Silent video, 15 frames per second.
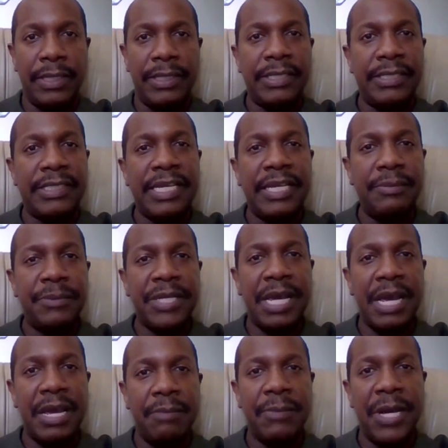at the same
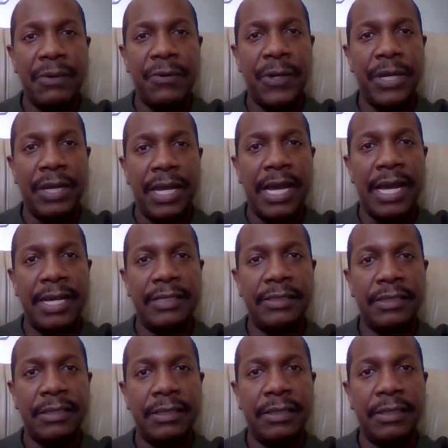time, I
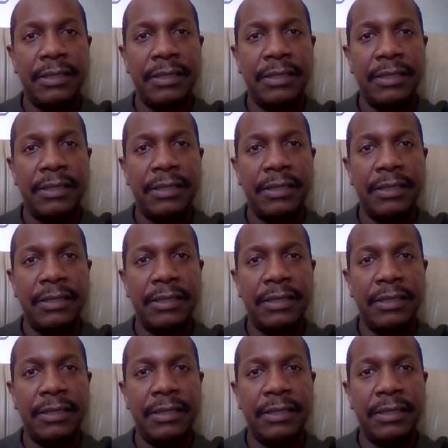realize